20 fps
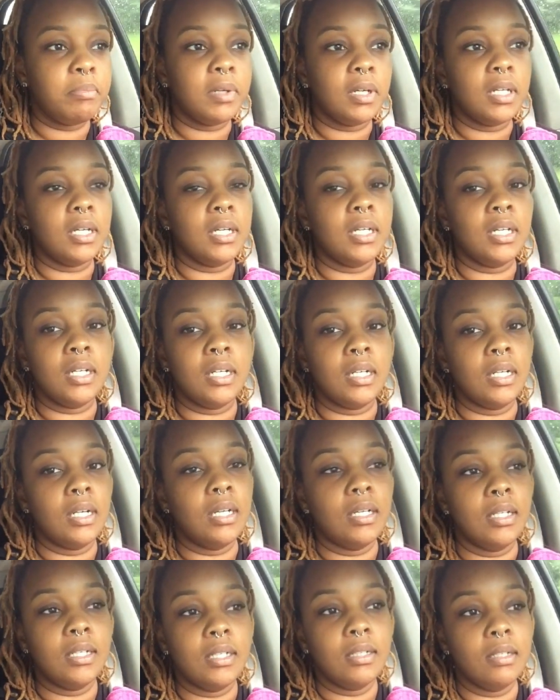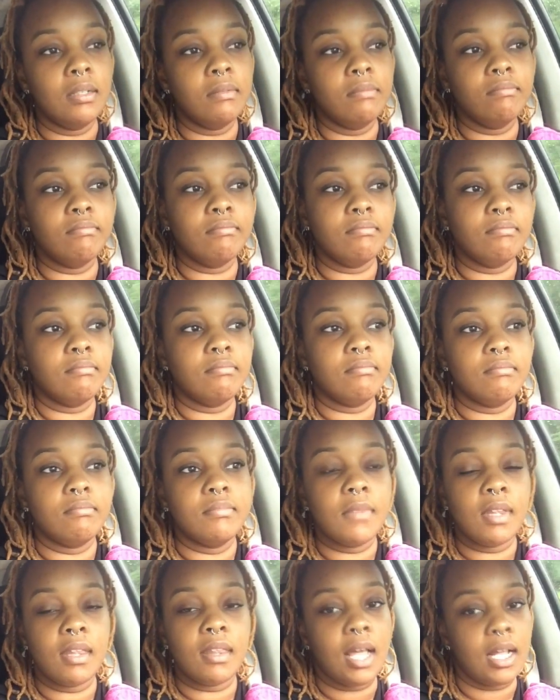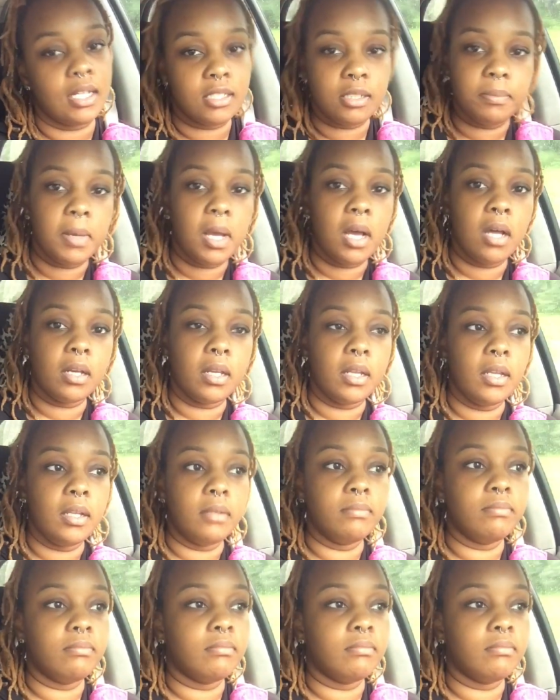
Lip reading: but that's about it.